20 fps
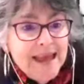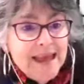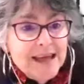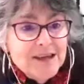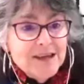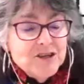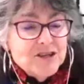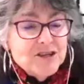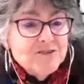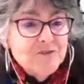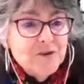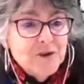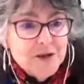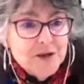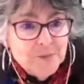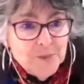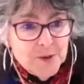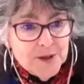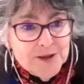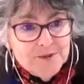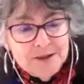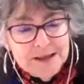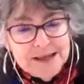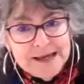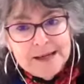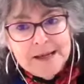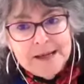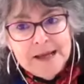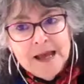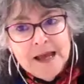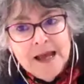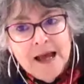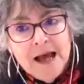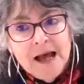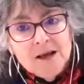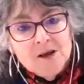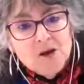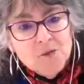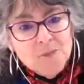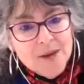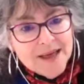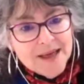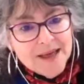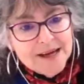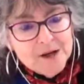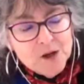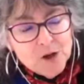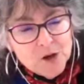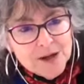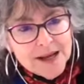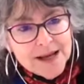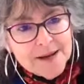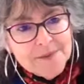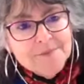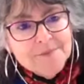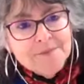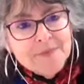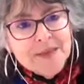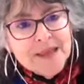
And just very briefly, Comadre Lola